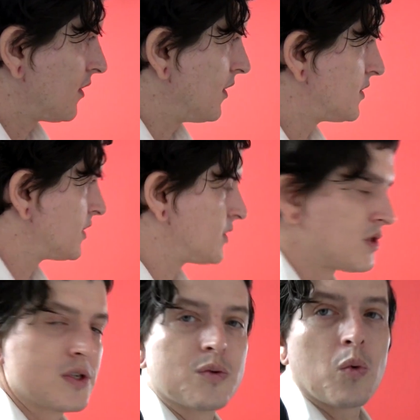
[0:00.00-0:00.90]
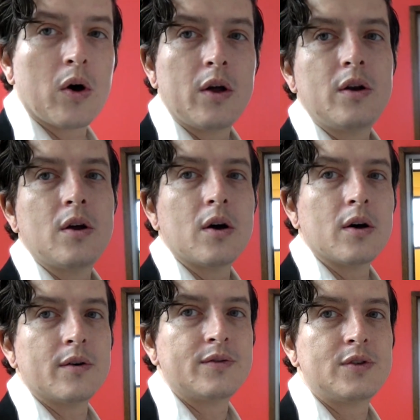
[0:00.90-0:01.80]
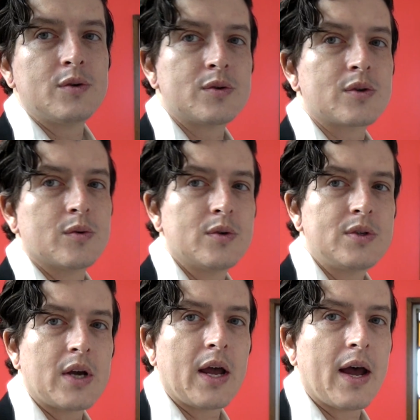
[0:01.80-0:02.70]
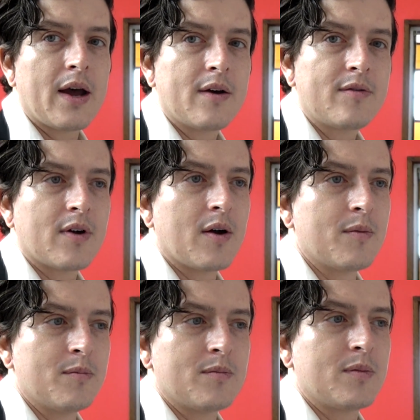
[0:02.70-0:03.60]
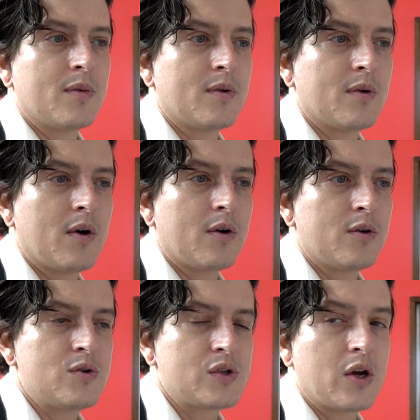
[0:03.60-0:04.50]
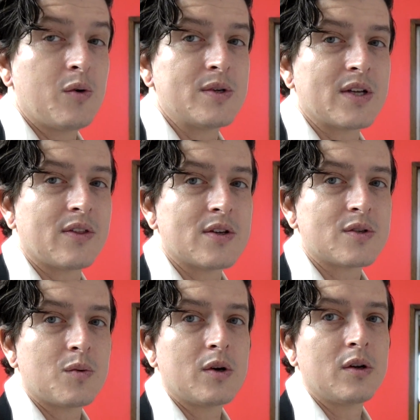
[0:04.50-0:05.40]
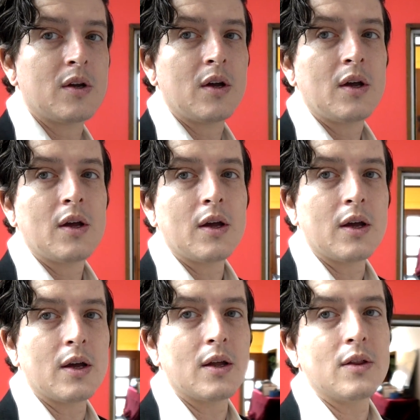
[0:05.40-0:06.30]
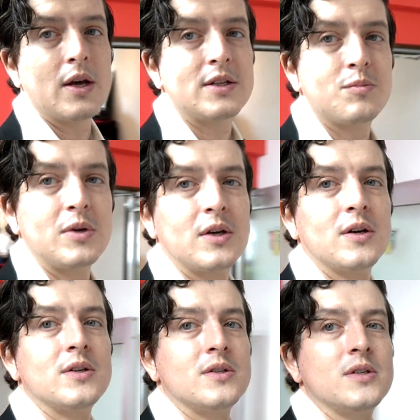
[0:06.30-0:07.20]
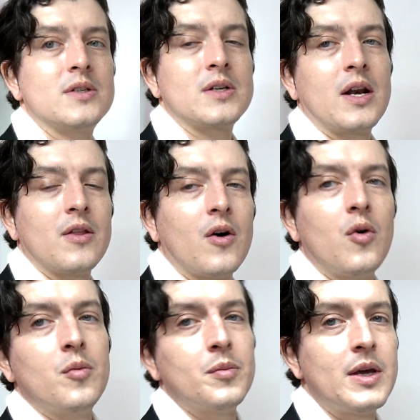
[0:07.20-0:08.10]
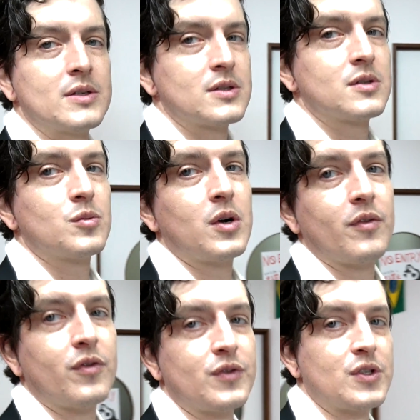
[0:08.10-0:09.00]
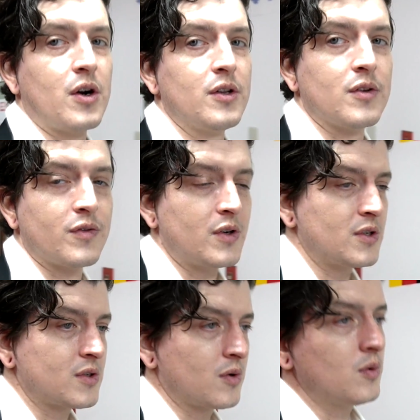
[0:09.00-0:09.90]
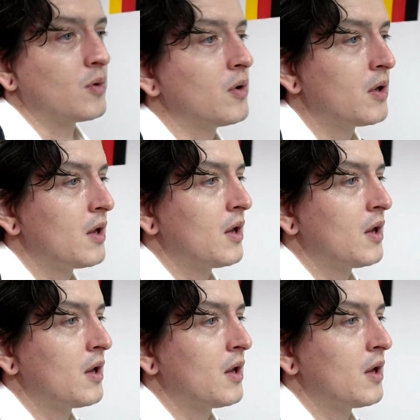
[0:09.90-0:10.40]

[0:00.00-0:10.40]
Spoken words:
This is just one of 2 schools I have. I'm usually always at this one, and that's because this is kind of the home base. This is where I started the first school.